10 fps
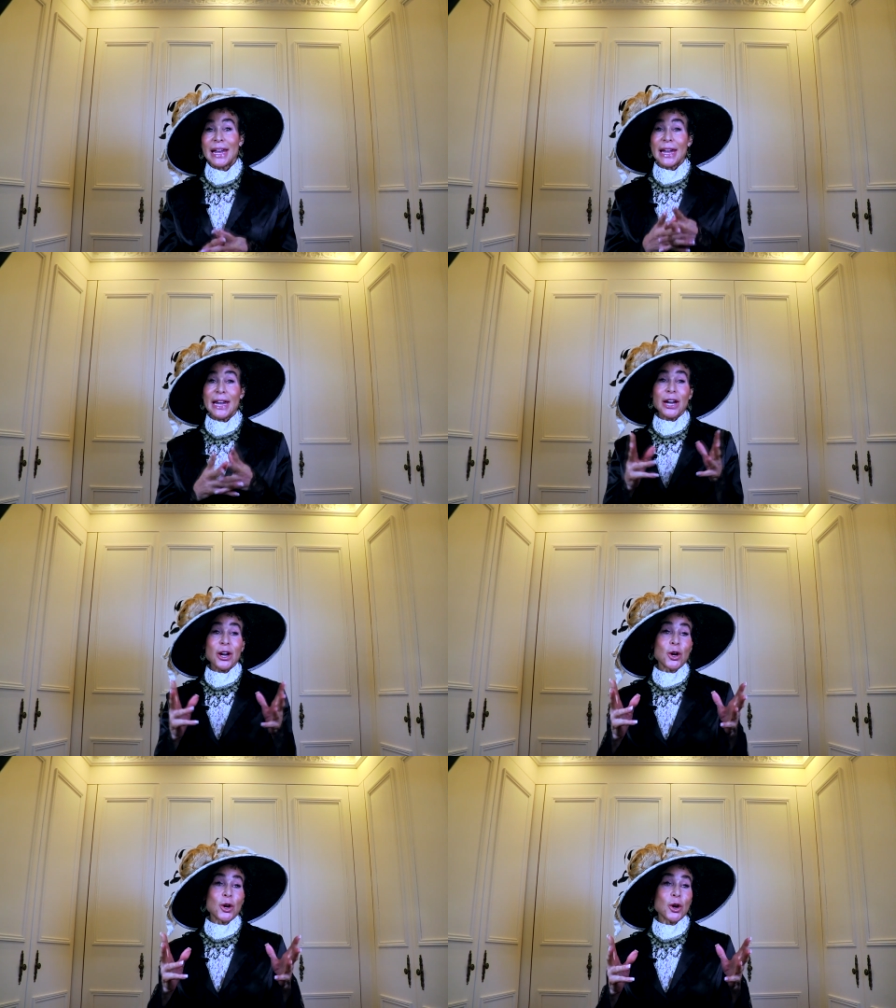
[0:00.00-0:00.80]

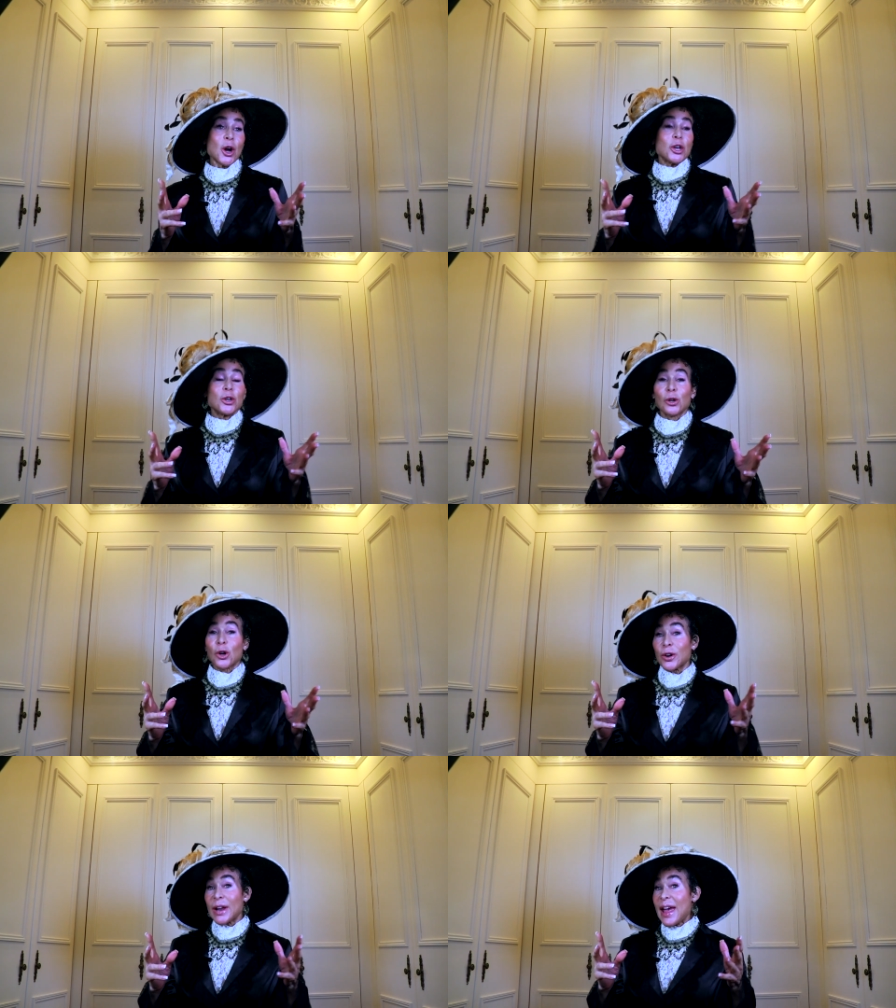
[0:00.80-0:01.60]
here you
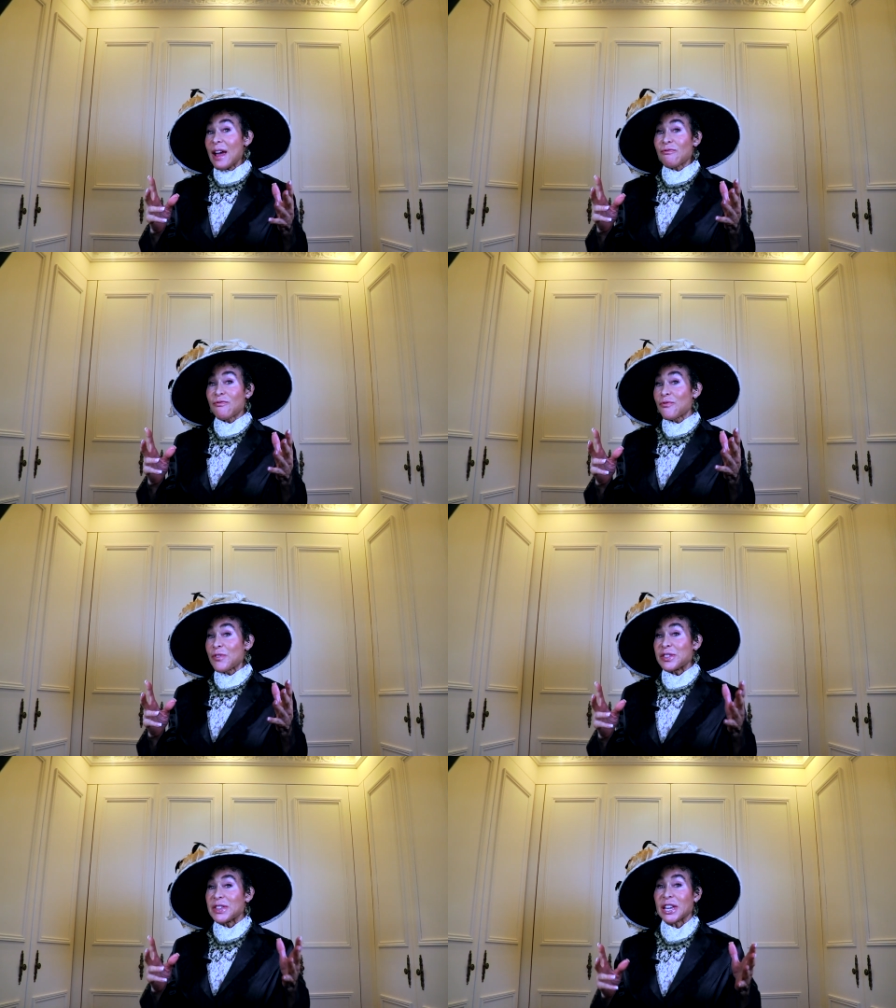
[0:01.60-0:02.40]
learn
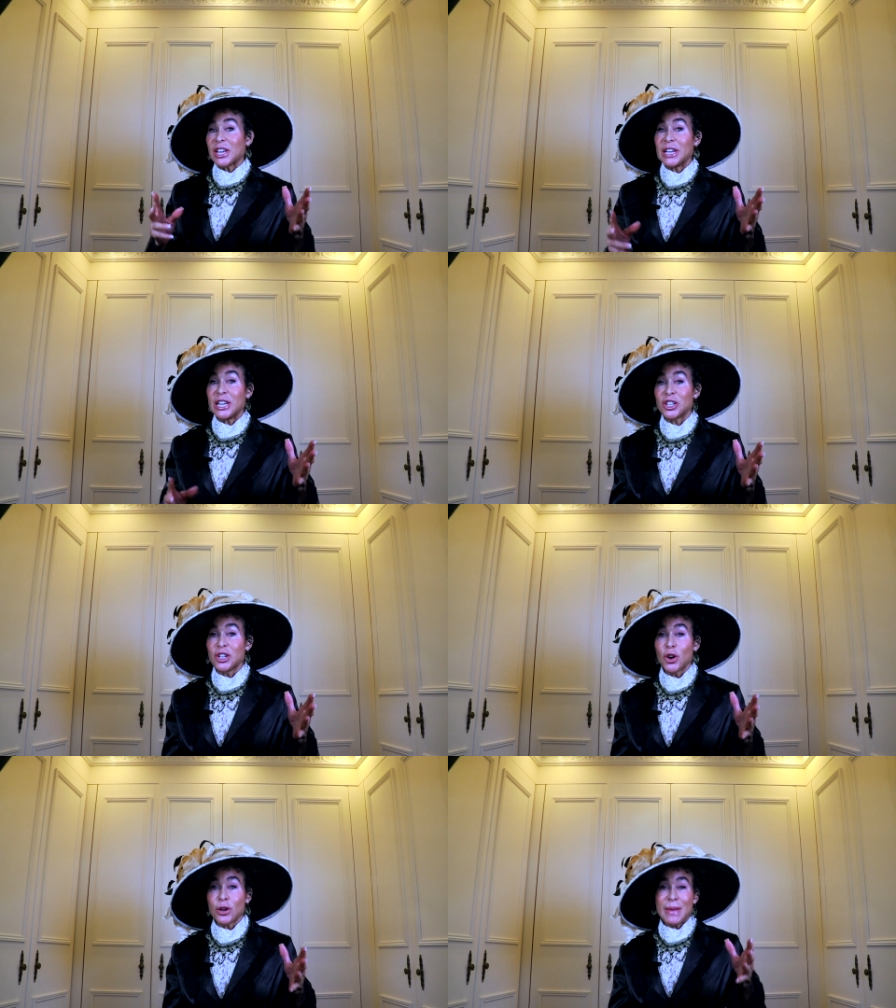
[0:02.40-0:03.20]
everything you need to
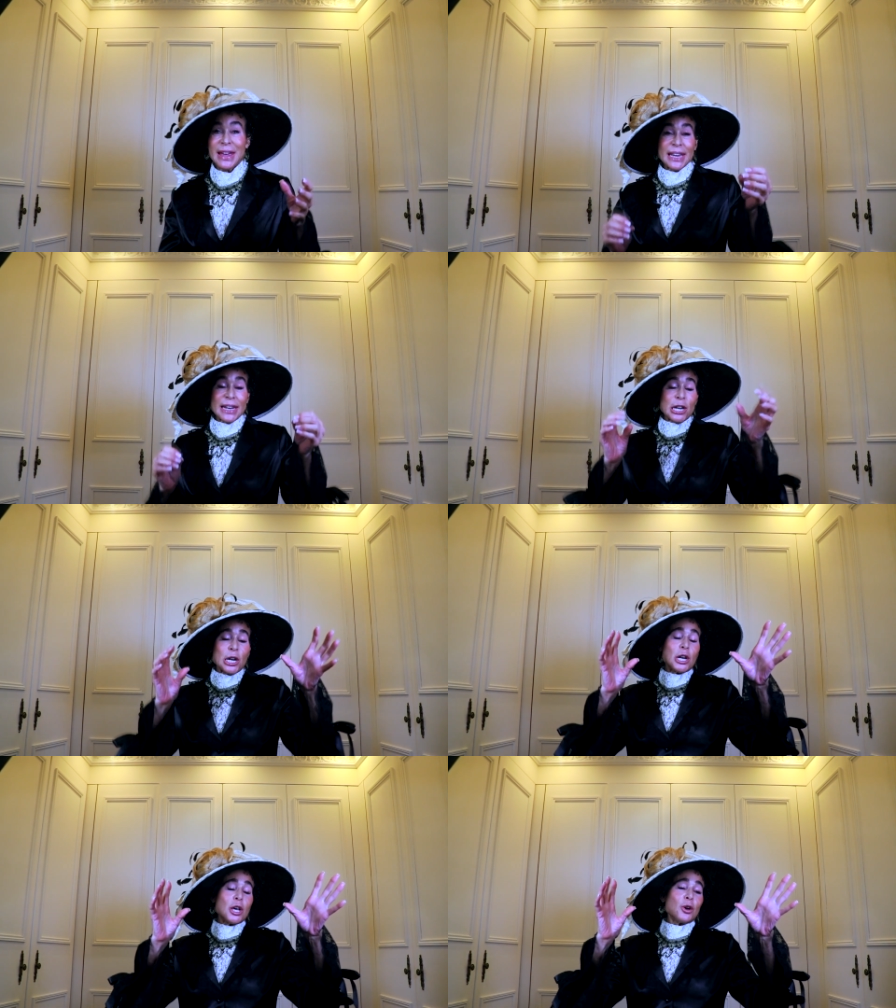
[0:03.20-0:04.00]
know to make it
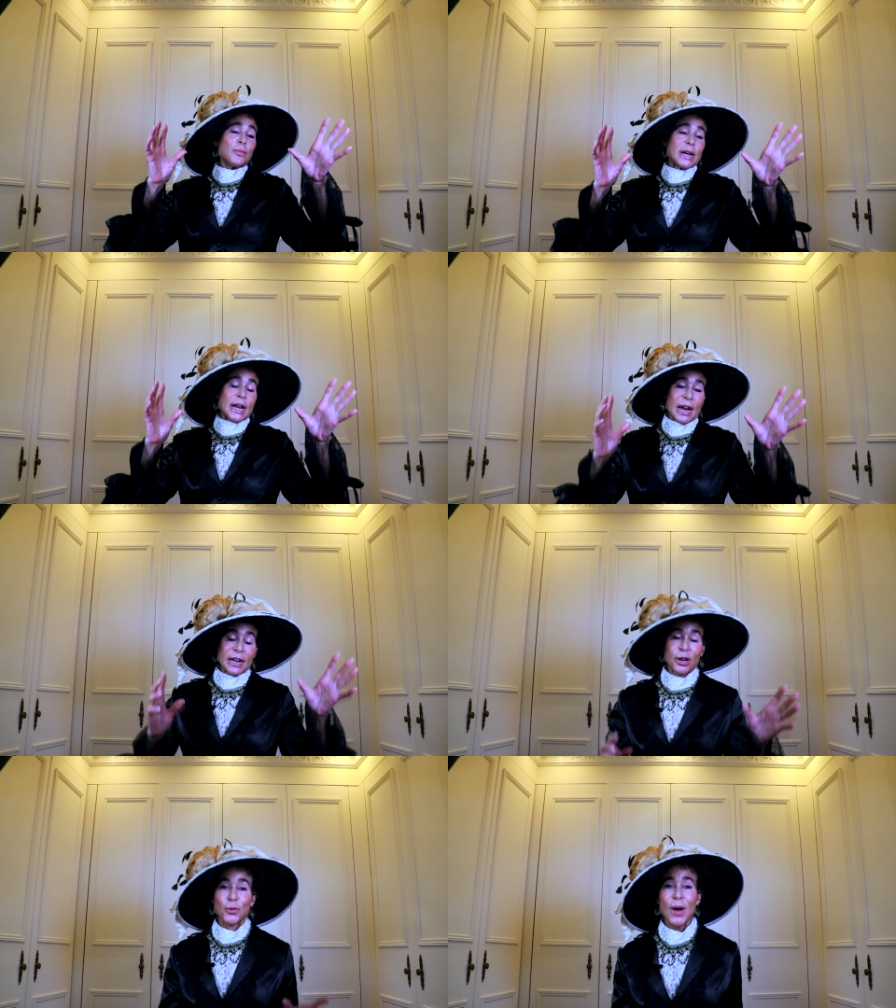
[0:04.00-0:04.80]

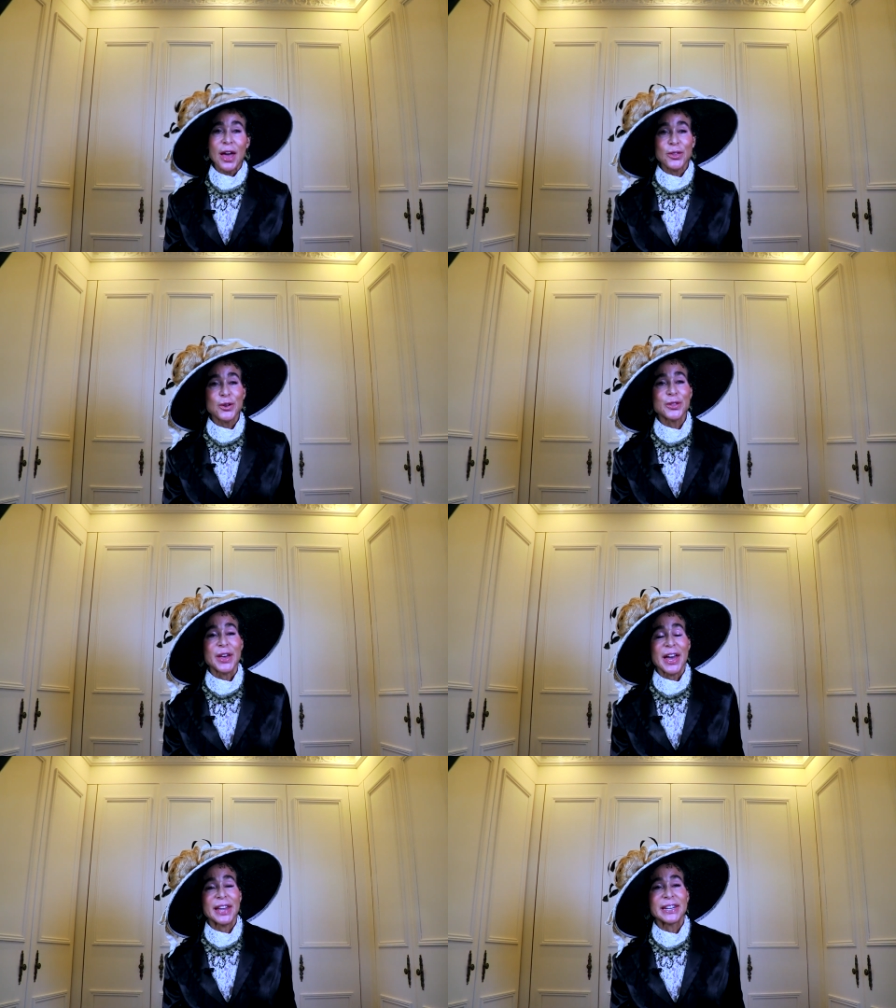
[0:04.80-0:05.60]
illuminating rather
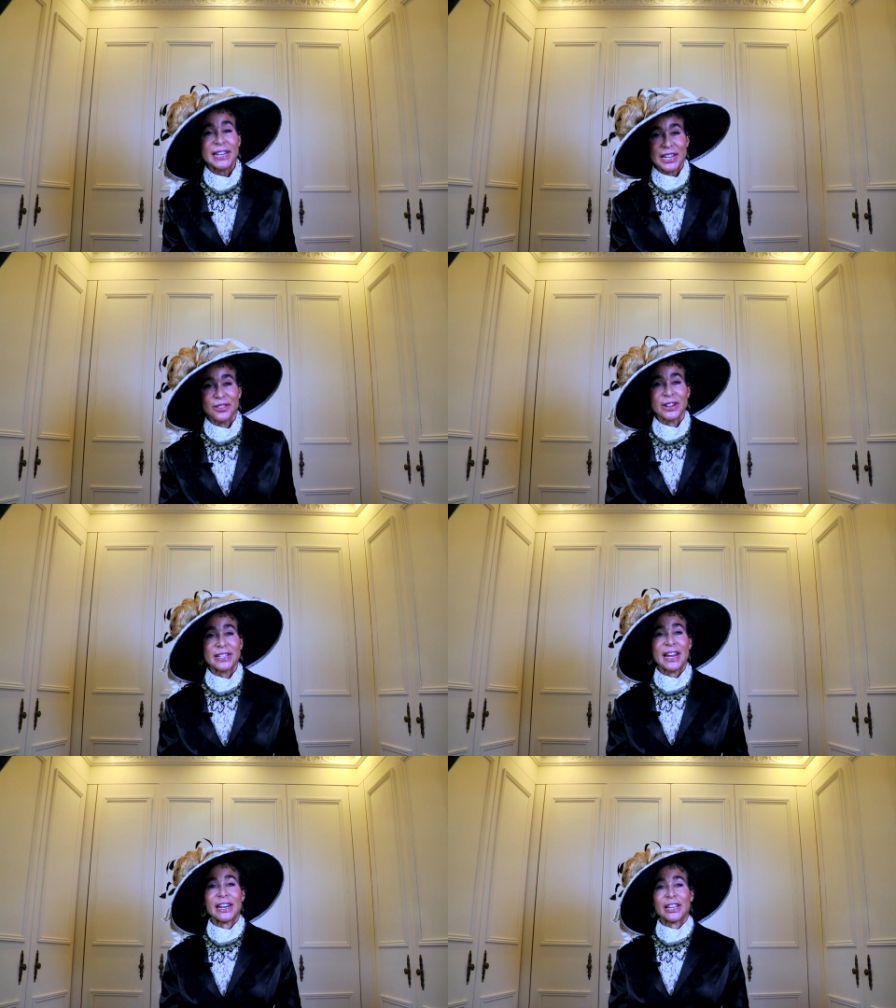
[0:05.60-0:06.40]
than
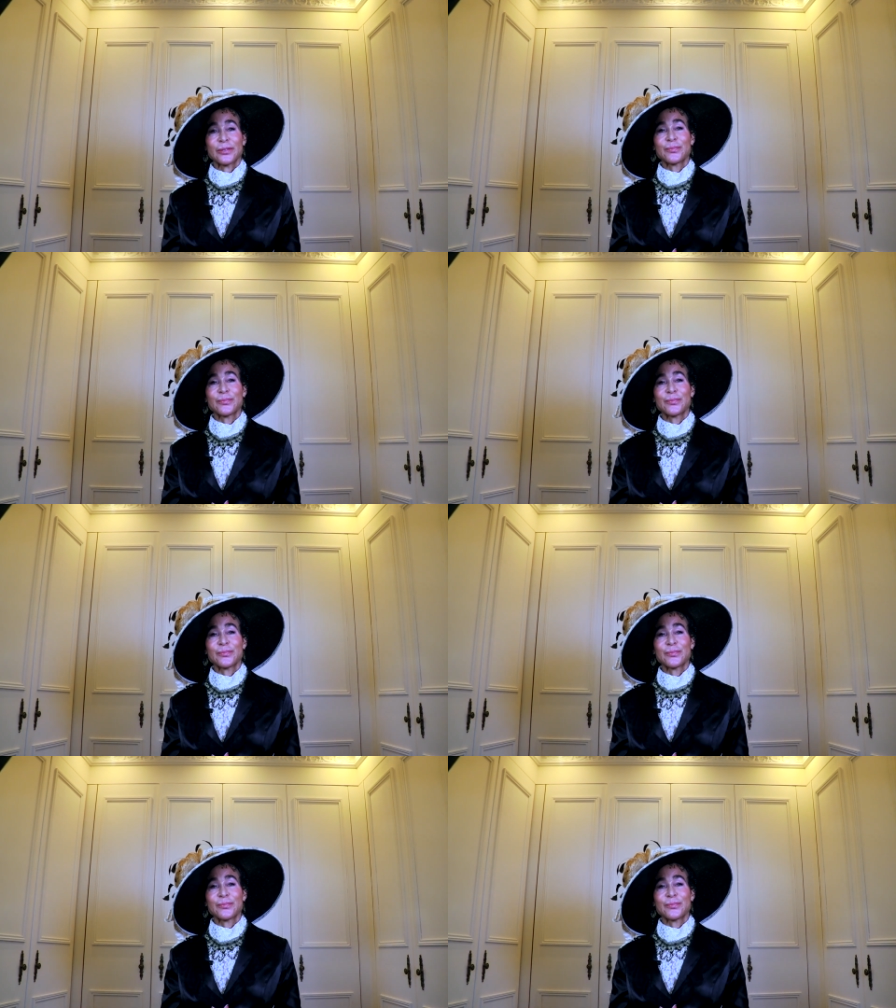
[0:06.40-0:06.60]
irritating.